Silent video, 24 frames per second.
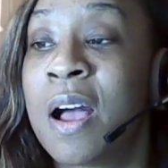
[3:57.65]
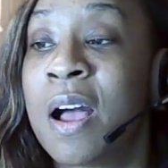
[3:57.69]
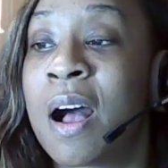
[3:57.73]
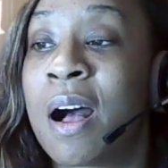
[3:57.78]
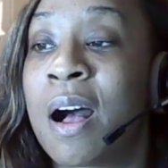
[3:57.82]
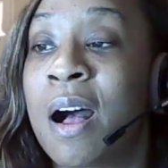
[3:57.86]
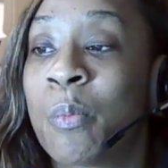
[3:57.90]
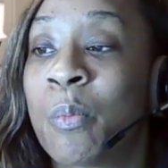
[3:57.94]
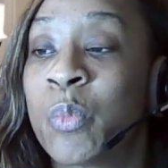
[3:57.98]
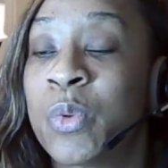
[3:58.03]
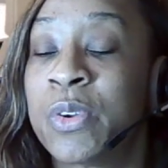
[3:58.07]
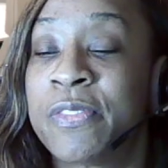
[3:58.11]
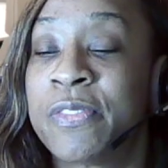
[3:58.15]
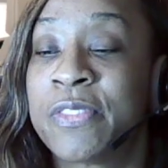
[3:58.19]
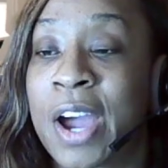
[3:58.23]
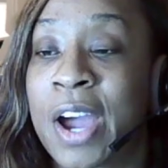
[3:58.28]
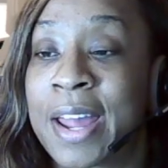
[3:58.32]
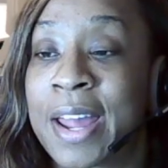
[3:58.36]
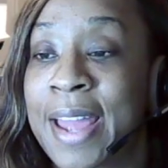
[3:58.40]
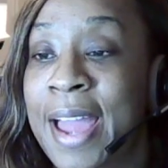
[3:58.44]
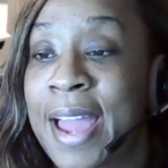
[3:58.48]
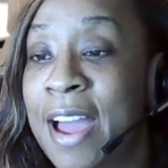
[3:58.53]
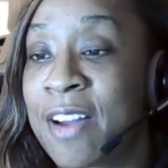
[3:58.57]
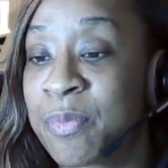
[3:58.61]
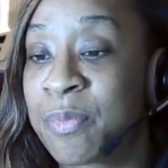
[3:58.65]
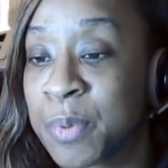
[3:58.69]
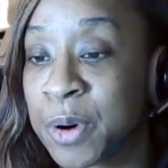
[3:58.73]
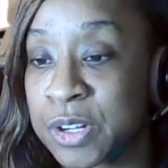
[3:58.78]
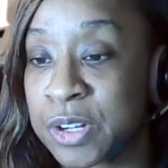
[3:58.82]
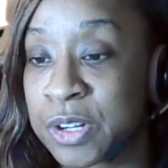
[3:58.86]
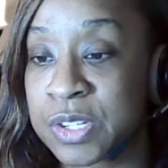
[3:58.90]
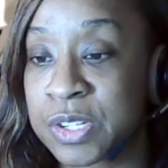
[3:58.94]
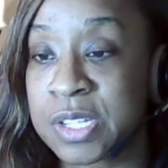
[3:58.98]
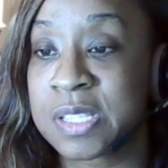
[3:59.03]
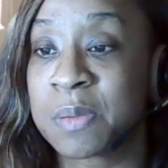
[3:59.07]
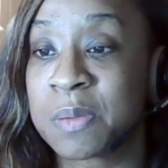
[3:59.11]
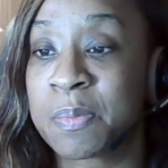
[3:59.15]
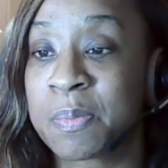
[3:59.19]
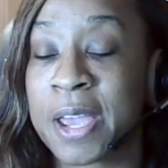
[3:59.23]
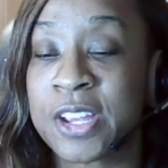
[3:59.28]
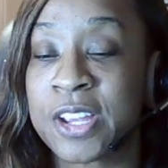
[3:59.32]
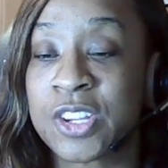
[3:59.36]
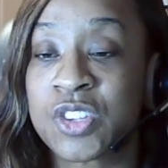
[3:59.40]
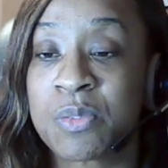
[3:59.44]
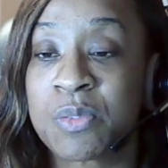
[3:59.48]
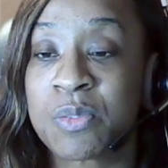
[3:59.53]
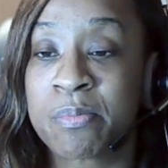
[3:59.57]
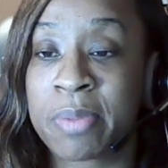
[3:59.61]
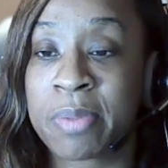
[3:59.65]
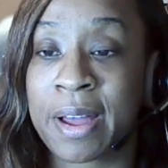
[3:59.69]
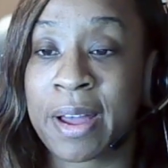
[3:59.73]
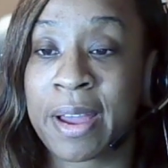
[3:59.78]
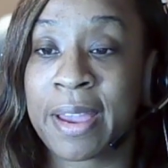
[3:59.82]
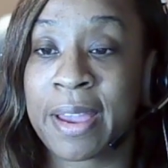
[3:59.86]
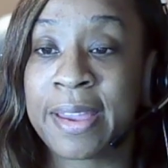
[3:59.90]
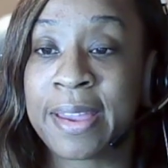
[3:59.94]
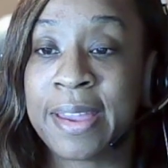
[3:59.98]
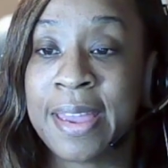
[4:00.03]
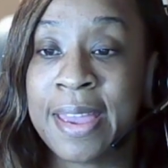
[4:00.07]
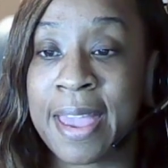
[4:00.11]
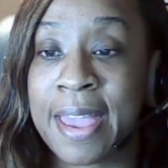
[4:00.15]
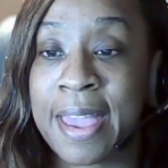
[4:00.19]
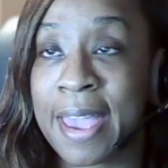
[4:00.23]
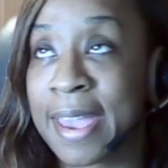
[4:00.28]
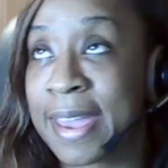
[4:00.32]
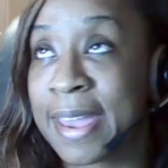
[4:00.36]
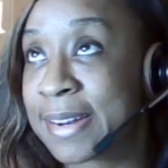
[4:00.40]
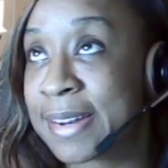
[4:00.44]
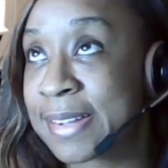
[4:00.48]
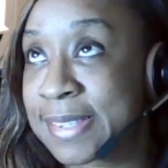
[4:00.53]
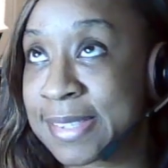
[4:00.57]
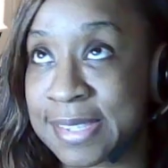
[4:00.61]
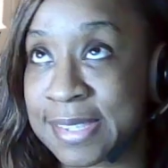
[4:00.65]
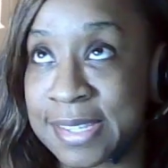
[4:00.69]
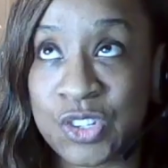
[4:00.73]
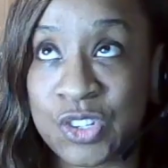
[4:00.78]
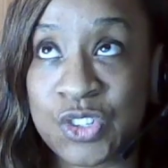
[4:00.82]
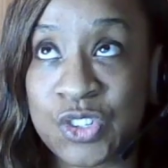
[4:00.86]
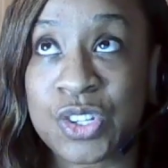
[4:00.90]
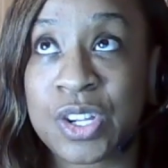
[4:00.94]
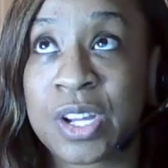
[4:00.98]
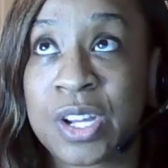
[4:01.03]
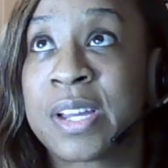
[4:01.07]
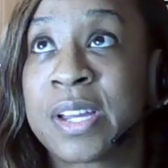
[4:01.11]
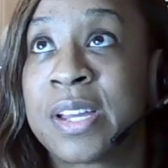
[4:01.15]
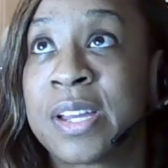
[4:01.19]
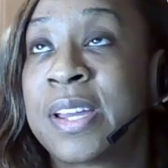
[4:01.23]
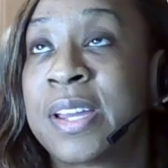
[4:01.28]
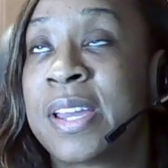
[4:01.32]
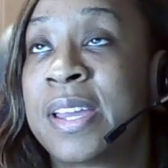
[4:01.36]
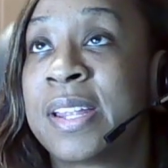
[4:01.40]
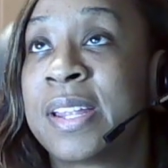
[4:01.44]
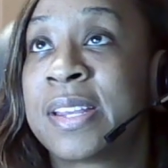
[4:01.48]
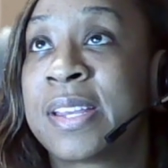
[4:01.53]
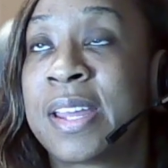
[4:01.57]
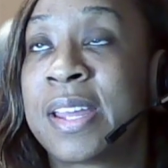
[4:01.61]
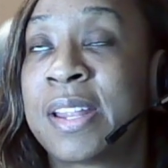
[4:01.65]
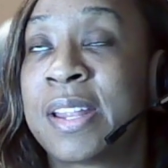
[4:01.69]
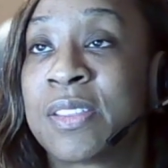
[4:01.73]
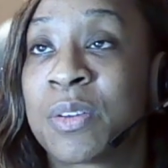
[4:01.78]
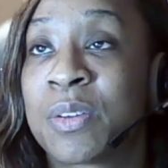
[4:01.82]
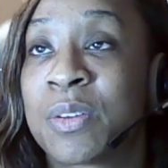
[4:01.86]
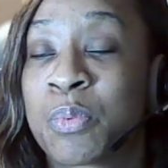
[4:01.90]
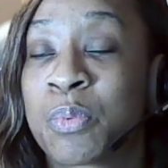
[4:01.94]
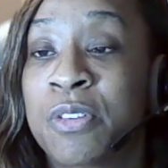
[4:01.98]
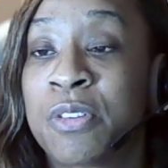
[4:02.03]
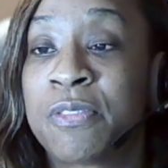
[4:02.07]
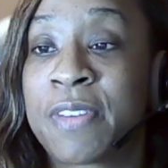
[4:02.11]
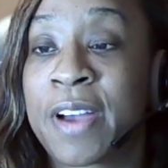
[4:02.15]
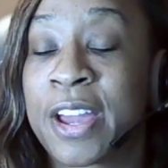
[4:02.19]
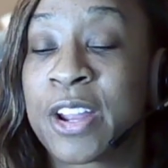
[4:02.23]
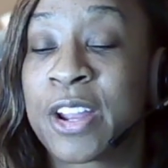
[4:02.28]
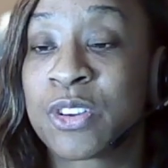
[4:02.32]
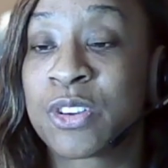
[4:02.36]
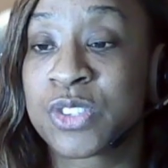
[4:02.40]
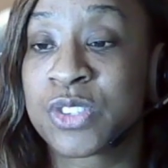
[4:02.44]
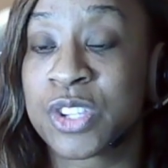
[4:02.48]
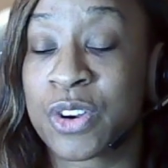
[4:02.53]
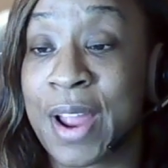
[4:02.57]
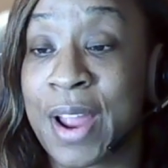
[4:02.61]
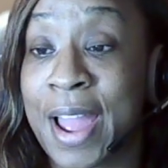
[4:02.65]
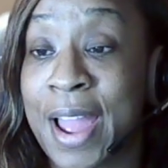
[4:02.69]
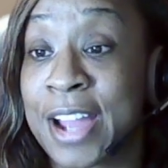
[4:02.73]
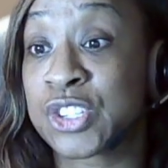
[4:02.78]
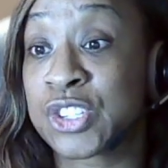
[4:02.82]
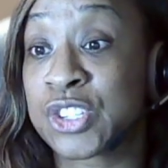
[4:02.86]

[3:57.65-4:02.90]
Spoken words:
We've got to have participation by anesthesia and the providers that are actually